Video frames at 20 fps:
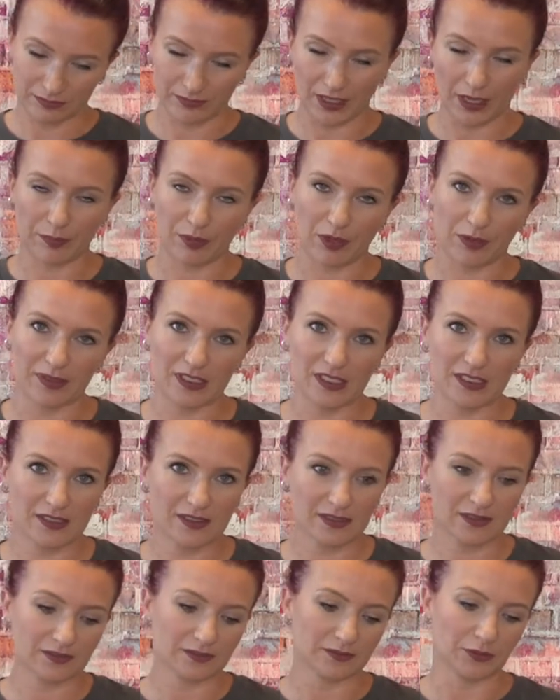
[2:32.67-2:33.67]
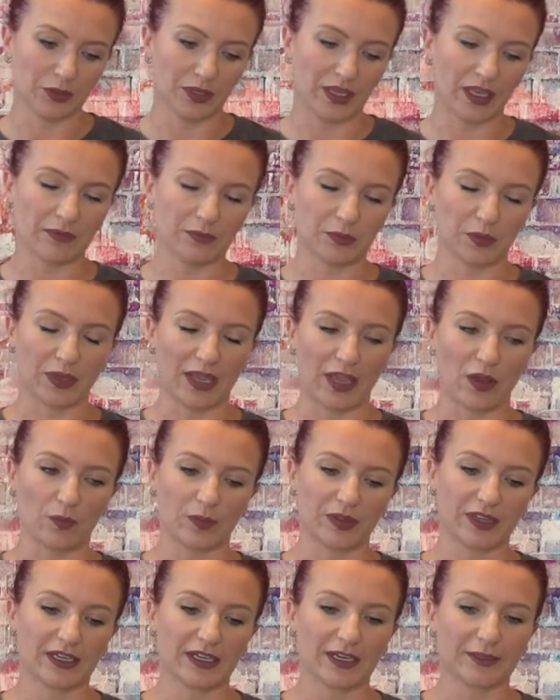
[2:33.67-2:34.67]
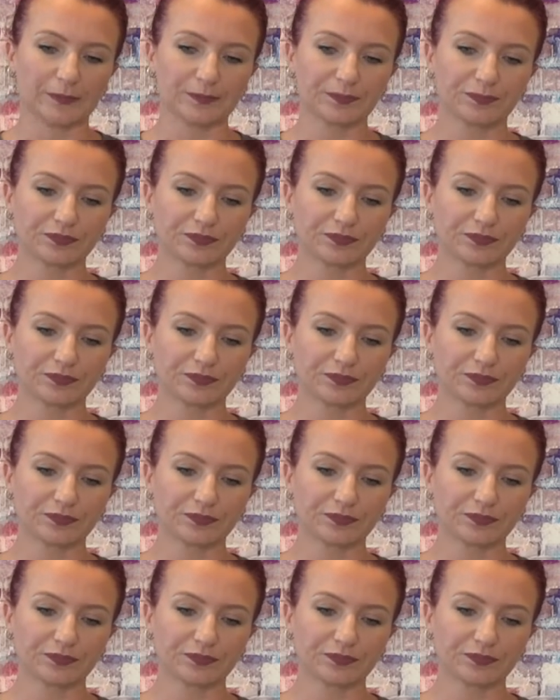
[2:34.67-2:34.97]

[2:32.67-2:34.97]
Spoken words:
I promise, we'll get on with it now.